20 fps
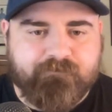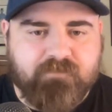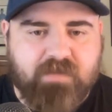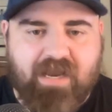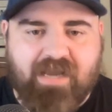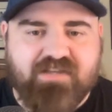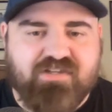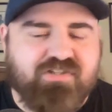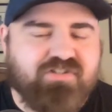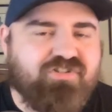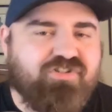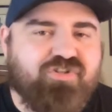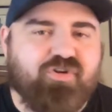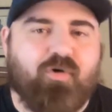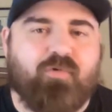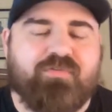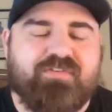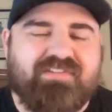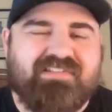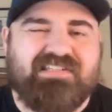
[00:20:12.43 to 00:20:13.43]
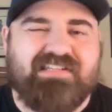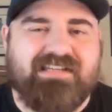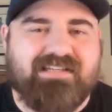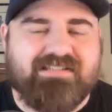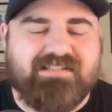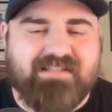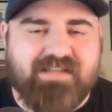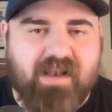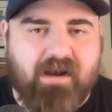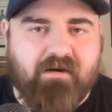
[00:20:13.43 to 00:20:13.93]
I just don't see a
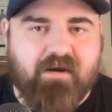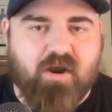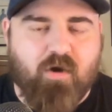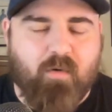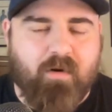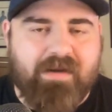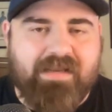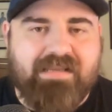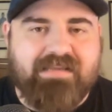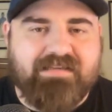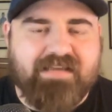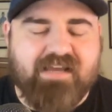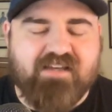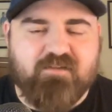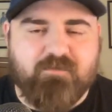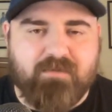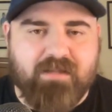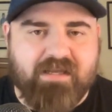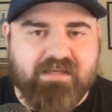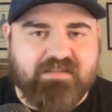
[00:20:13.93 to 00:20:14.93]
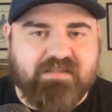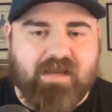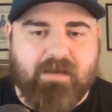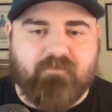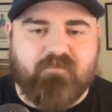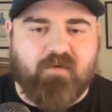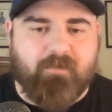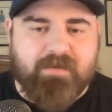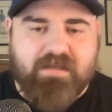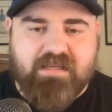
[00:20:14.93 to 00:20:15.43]
scenario where he takes playing time
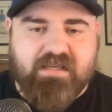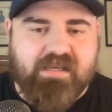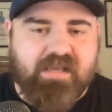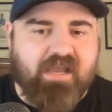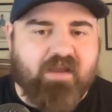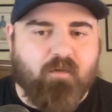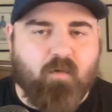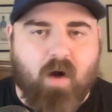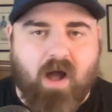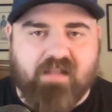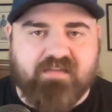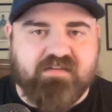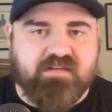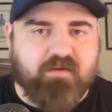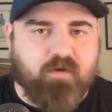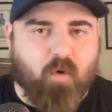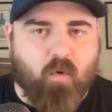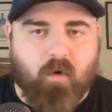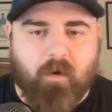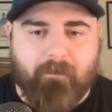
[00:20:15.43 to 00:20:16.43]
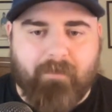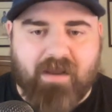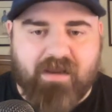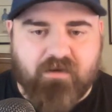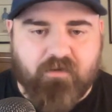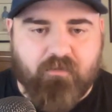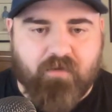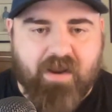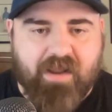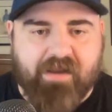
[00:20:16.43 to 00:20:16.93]
from E.K. Watson or Ben
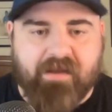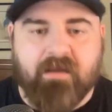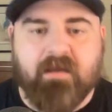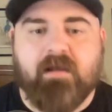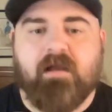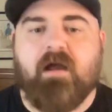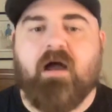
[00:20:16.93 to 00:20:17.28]
Gregg.